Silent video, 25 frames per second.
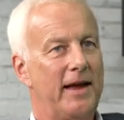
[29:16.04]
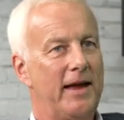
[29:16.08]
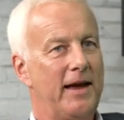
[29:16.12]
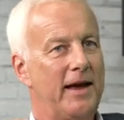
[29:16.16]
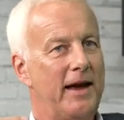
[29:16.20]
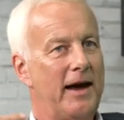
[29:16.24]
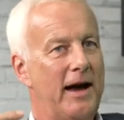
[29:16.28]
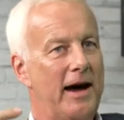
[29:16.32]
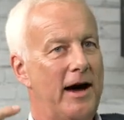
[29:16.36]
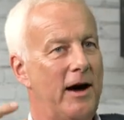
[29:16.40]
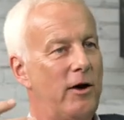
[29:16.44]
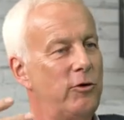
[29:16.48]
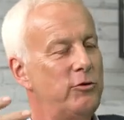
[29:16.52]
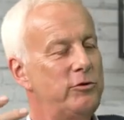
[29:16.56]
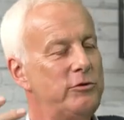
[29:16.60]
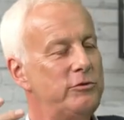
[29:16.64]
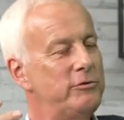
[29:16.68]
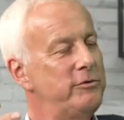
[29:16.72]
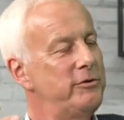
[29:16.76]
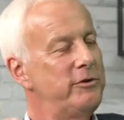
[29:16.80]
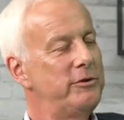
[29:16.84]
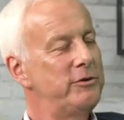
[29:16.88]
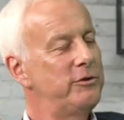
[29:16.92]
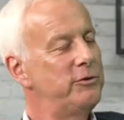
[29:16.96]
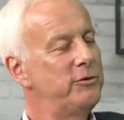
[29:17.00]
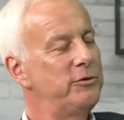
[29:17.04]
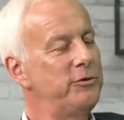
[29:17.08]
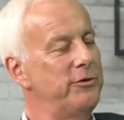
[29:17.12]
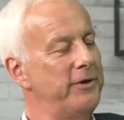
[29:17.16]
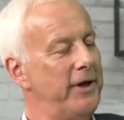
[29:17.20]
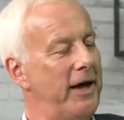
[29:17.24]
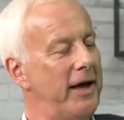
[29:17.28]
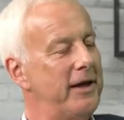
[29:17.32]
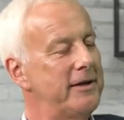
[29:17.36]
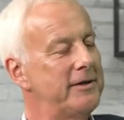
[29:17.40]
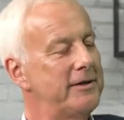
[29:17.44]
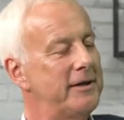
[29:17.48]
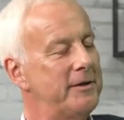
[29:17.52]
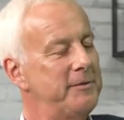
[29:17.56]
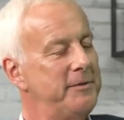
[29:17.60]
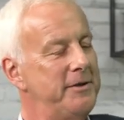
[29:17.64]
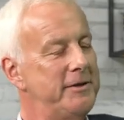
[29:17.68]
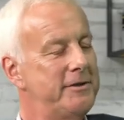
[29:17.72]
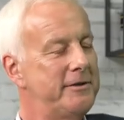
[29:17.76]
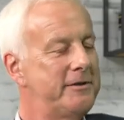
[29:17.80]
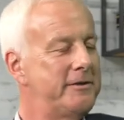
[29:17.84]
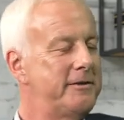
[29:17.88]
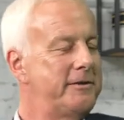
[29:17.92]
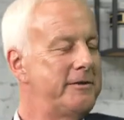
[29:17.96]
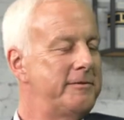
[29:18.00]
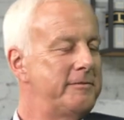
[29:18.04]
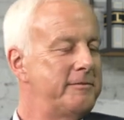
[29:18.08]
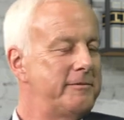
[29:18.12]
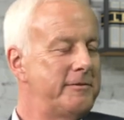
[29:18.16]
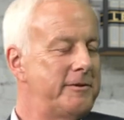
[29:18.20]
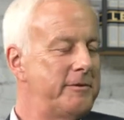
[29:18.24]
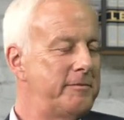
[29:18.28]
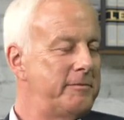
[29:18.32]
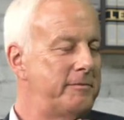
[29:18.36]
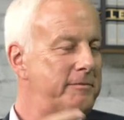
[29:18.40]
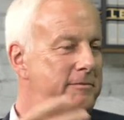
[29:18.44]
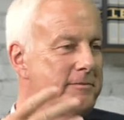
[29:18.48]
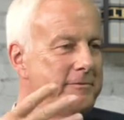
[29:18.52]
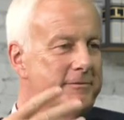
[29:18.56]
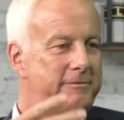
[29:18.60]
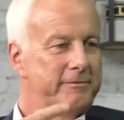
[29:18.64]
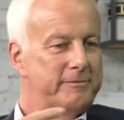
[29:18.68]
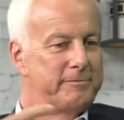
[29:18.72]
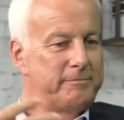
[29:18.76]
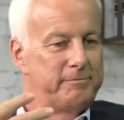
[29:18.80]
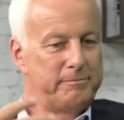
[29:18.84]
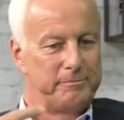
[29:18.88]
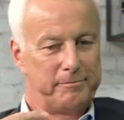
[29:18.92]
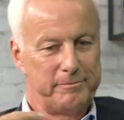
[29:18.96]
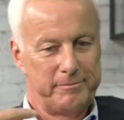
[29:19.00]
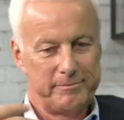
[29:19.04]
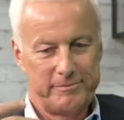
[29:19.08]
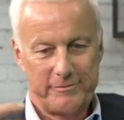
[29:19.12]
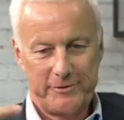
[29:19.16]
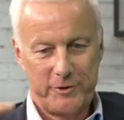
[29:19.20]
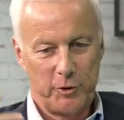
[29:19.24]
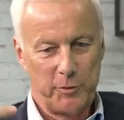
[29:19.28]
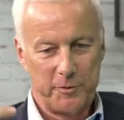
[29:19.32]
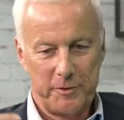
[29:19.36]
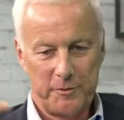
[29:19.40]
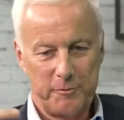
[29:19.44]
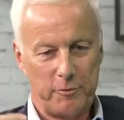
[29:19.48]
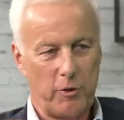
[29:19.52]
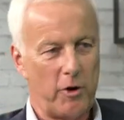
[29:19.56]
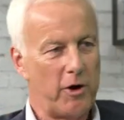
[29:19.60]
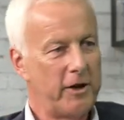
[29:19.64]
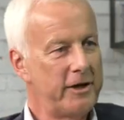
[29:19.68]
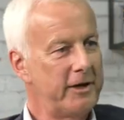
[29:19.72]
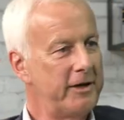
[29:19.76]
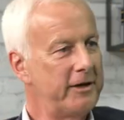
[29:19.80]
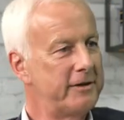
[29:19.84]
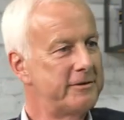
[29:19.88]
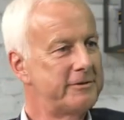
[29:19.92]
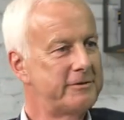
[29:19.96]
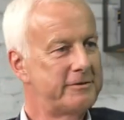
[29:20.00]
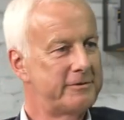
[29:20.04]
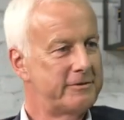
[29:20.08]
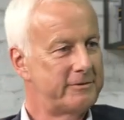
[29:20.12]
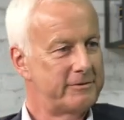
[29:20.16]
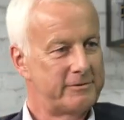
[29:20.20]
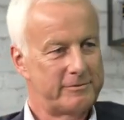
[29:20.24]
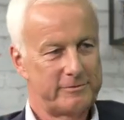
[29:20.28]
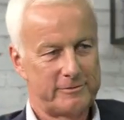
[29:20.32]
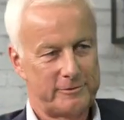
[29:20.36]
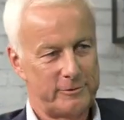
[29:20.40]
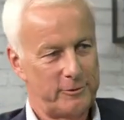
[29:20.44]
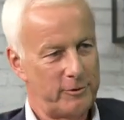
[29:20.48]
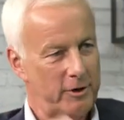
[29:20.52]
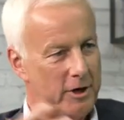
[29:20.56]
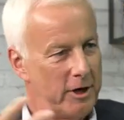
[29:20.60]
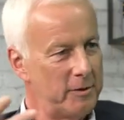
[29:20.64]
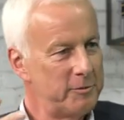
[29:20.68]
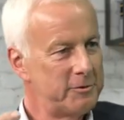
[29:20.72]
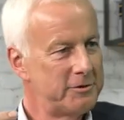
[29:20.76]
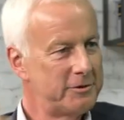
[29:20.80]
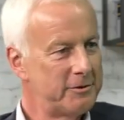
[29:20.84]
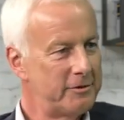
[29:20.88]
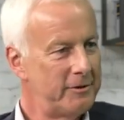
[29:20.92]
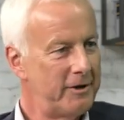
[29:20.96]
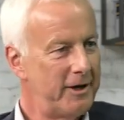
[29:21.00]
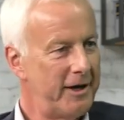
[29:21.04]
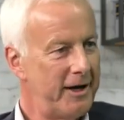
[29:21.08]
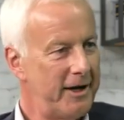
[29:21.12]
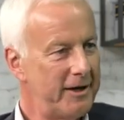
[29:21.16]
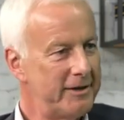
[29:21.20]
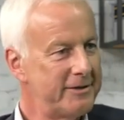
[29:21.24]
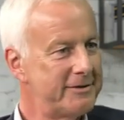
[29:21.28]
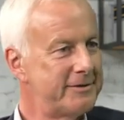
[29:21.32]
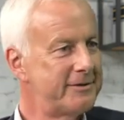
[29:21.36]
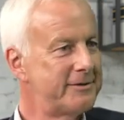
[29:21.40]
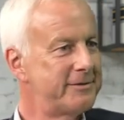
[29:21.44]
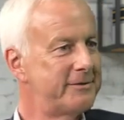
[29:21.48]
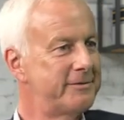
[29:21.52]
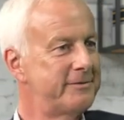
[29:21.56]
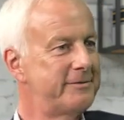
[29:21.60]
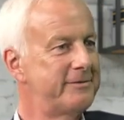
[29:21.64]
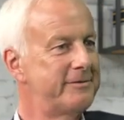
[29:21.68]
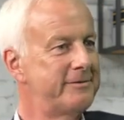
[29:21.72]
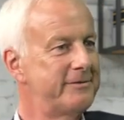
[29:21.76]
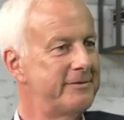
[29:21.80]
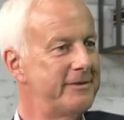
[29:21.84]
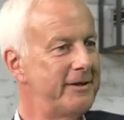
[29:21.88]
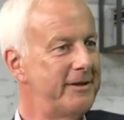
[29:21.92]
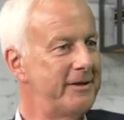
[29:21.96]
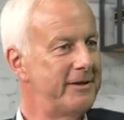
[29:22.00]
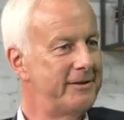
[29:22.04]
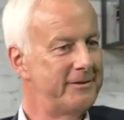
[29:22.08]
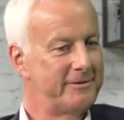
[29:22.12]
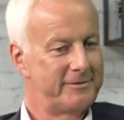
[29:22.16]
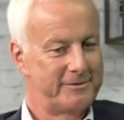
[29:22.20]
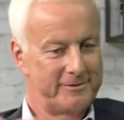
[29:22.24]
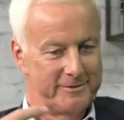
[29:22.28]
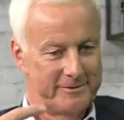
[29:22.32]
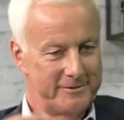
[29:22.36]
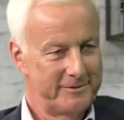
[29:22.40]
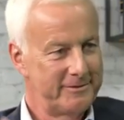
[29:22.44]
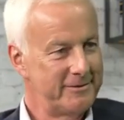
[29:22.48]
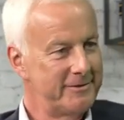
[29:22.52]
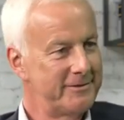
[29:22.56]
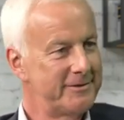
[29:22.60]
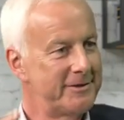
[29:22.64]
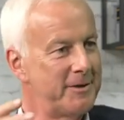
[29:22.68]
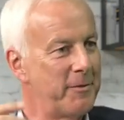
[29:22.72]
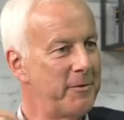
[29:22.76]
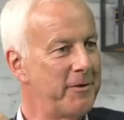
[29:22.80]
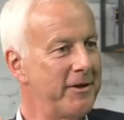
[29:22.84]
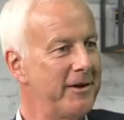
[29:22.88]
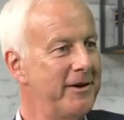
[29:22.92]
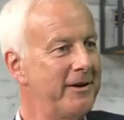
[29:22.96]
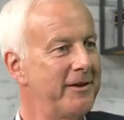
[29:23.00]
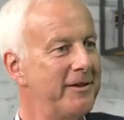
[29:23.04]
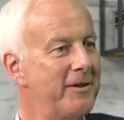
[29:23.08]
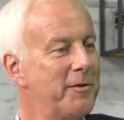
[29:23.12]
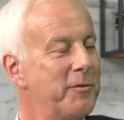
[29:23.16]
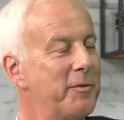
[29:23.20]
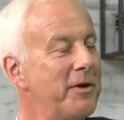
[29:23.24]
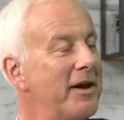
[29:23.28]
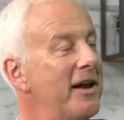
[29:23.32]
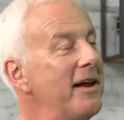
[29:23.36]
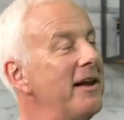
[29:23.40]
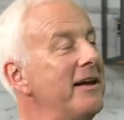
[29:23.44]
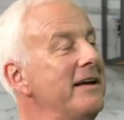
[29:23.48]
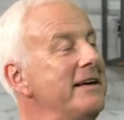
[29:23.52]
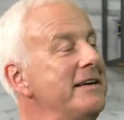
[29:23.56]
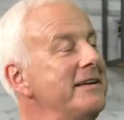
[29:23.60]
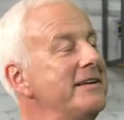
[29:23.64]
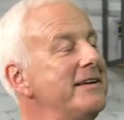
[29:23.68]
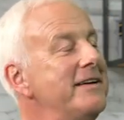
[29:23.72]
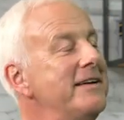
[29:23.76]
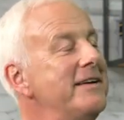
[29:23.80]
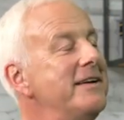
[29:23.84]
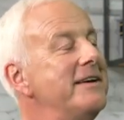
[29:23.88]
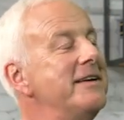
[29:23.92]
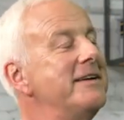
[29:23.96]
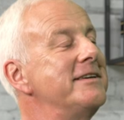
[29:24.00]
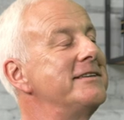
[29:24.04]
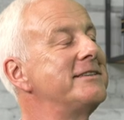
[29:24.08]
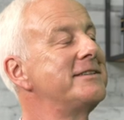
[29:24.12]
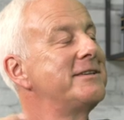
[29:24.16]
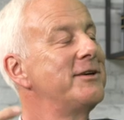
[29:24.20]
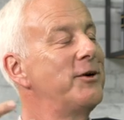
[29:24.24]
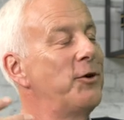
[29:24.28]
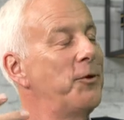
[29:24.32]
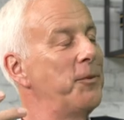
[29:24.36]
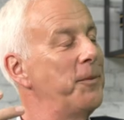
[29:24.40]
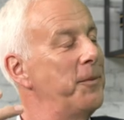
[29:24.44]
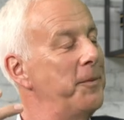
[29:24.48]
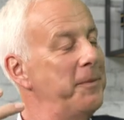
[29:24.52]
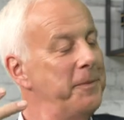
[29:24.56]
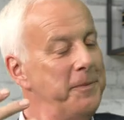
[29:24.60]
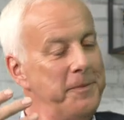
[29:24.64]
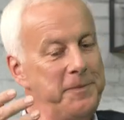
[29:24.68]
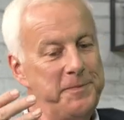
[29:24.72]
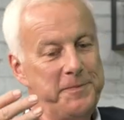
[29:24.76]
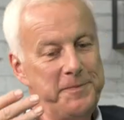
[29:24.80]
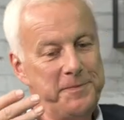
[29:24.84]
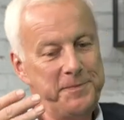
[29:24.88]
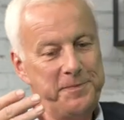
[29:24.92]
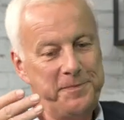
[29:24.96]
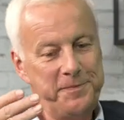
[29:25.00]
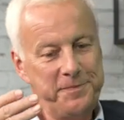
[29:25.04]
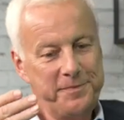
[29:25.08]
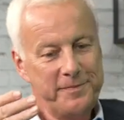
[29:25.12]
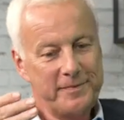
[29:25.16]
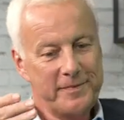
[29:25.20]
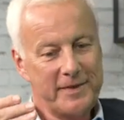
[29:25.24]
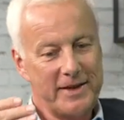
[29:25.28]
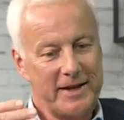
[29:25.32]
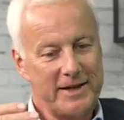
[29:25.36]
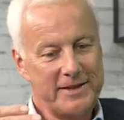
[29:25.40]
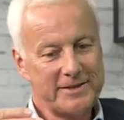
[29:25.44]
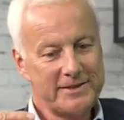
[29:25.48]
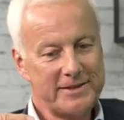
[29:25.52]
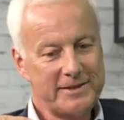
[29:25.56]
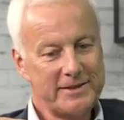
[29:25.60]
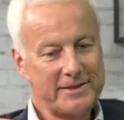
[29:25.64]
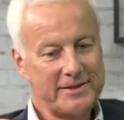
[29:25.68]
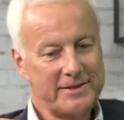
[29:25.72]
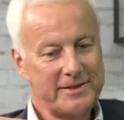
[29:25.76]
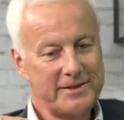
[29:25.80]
how do you do that? I mean, the human body has 2 arms, 2 legs, and something in the middle. So is it,